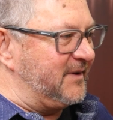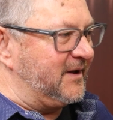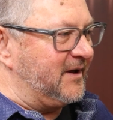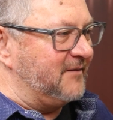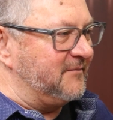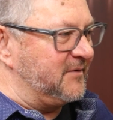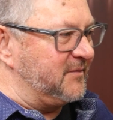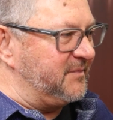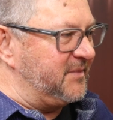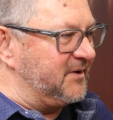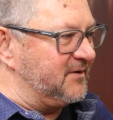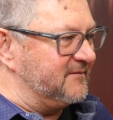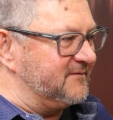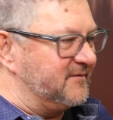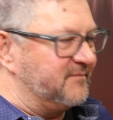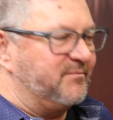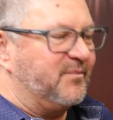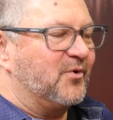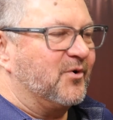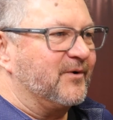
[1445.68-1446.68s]
become a bit of
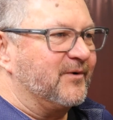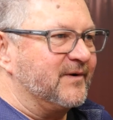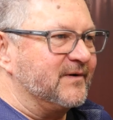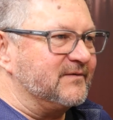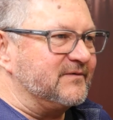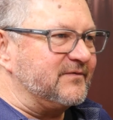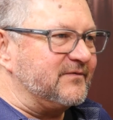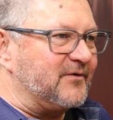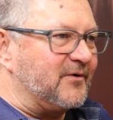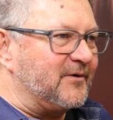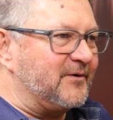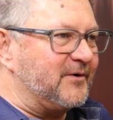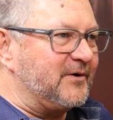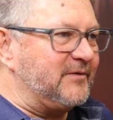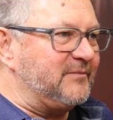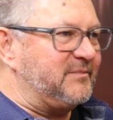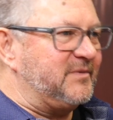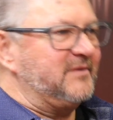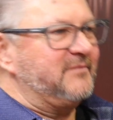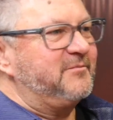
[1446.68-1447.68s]
a boring story.
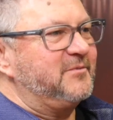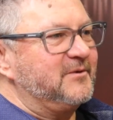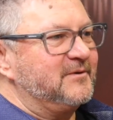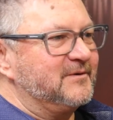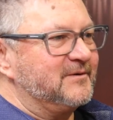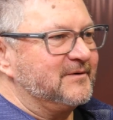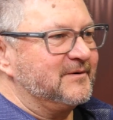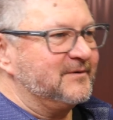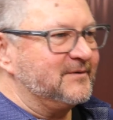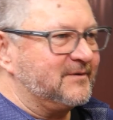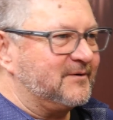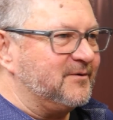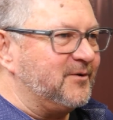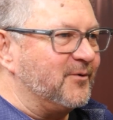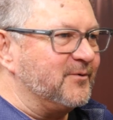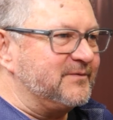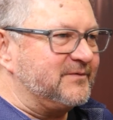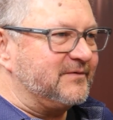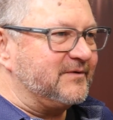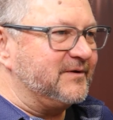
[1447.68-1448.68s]
People are
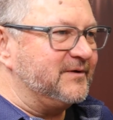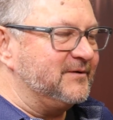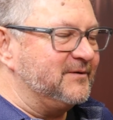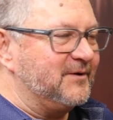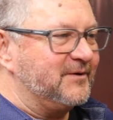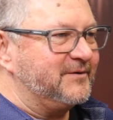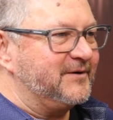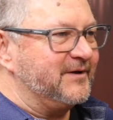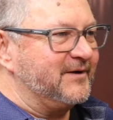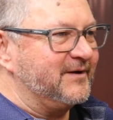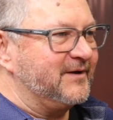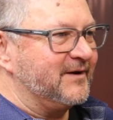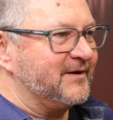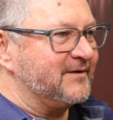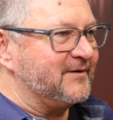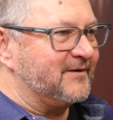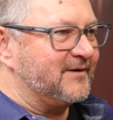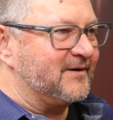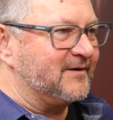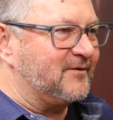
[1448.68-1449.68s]
closely looking
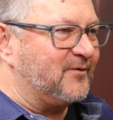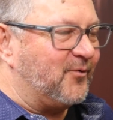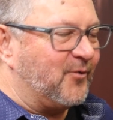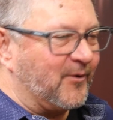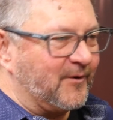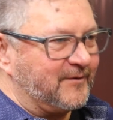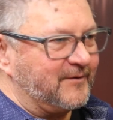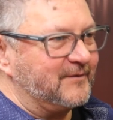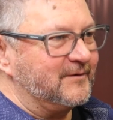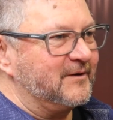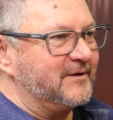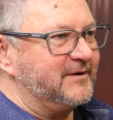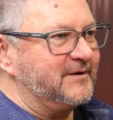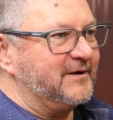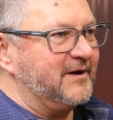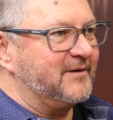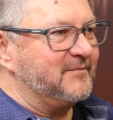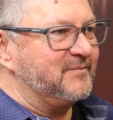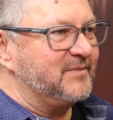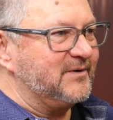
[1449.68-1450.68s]
at our quarterly
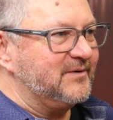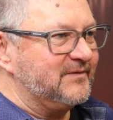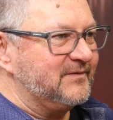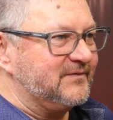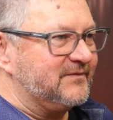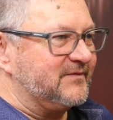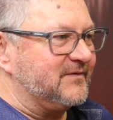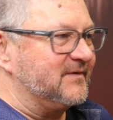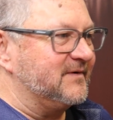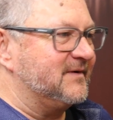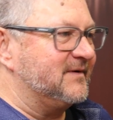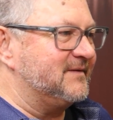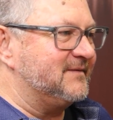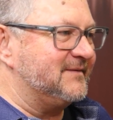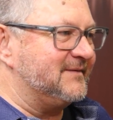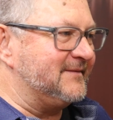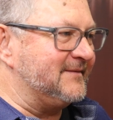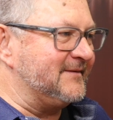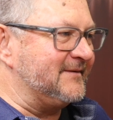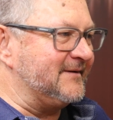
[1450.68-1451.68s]
numbers,
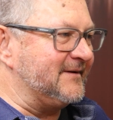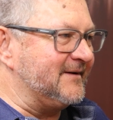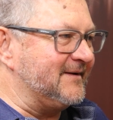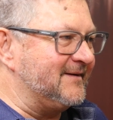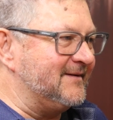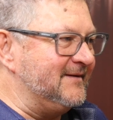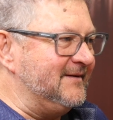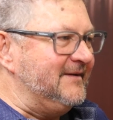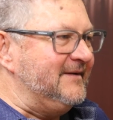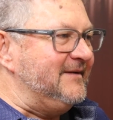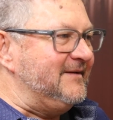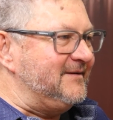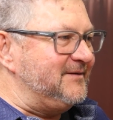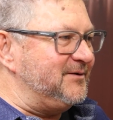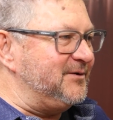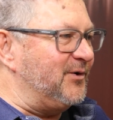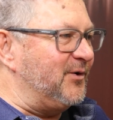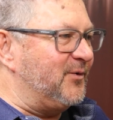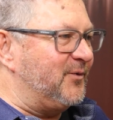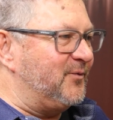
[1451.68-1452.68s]
and,
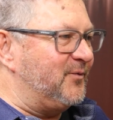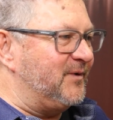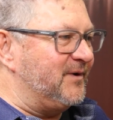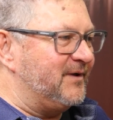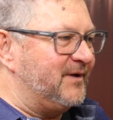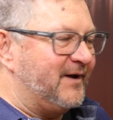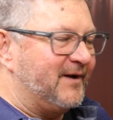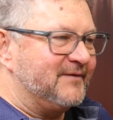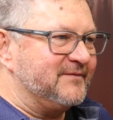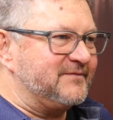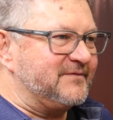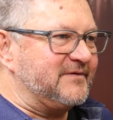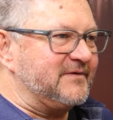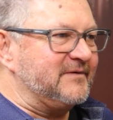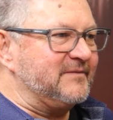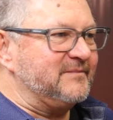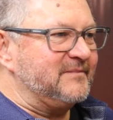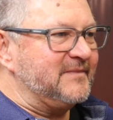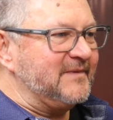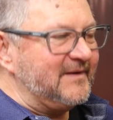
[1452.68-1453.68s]
we'll have
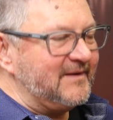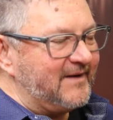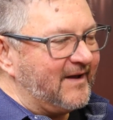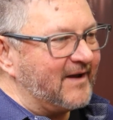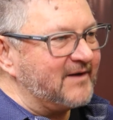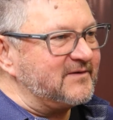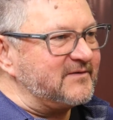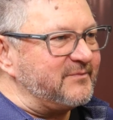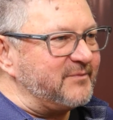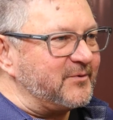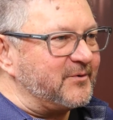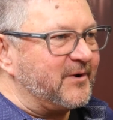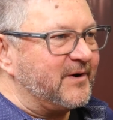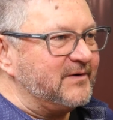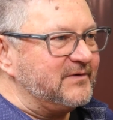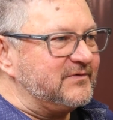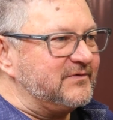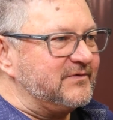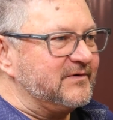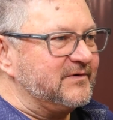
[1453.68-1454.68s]
some
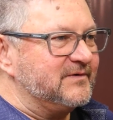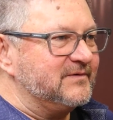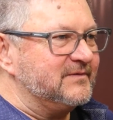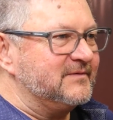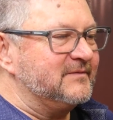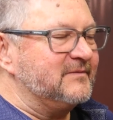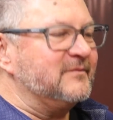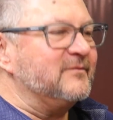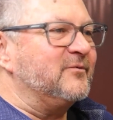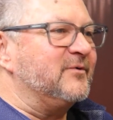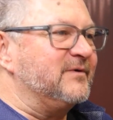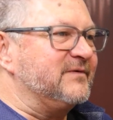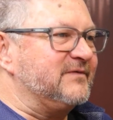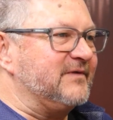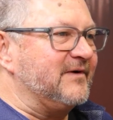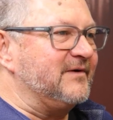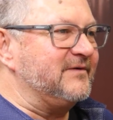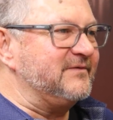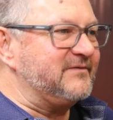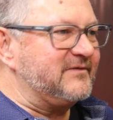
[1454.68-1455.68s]
exploration
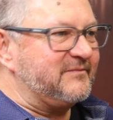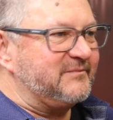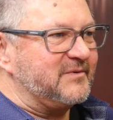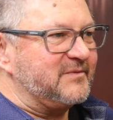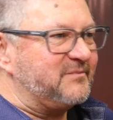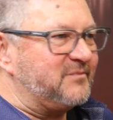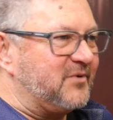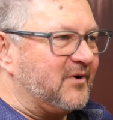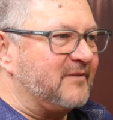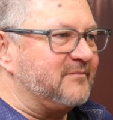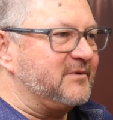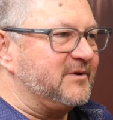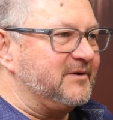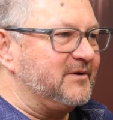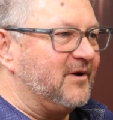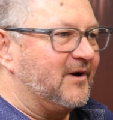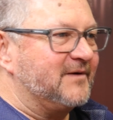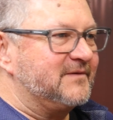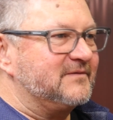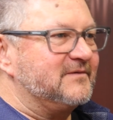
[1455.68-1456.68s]
results, but probably
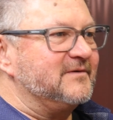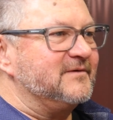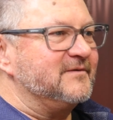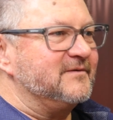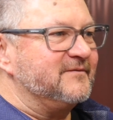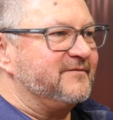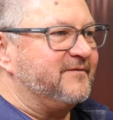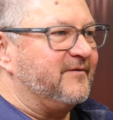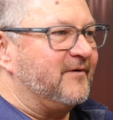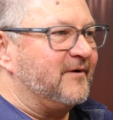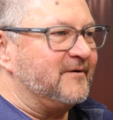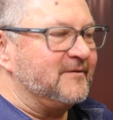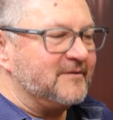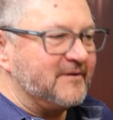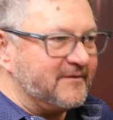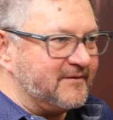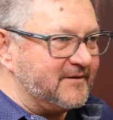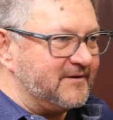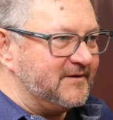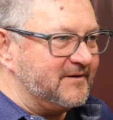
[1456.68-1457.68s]
not till the fall
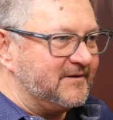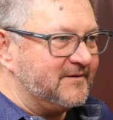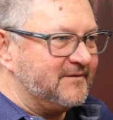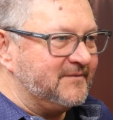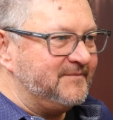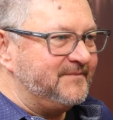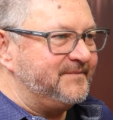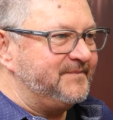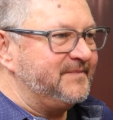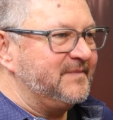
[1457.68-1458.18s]
of the year.